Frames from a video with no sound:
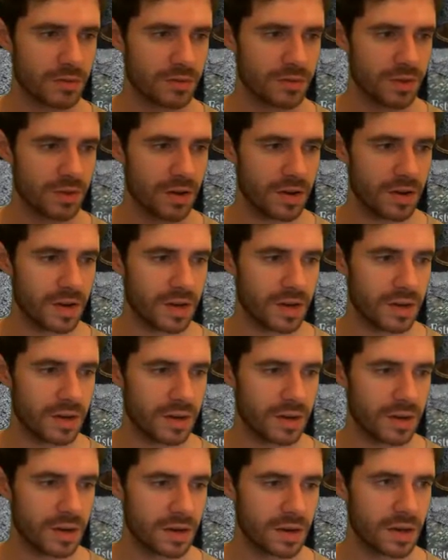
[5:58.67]
fine.
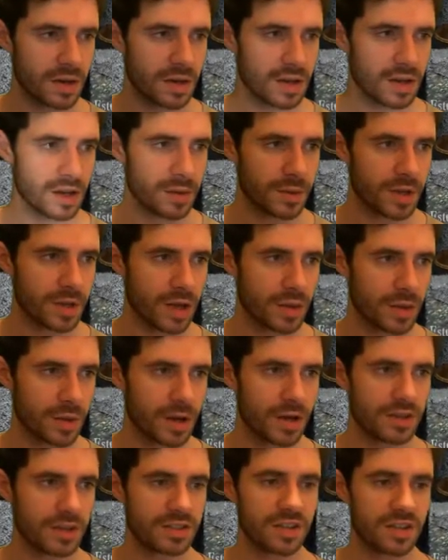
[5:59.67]
Here we go,
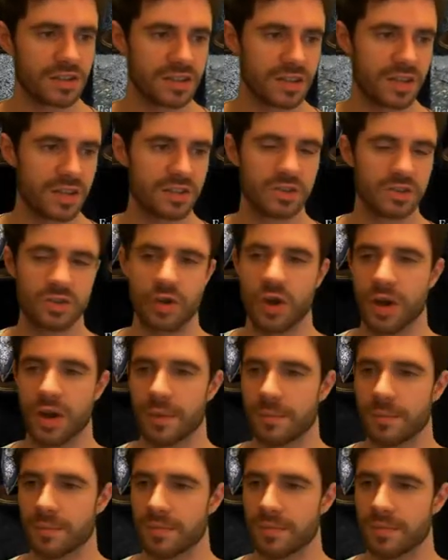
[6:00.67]
guys. Let's try.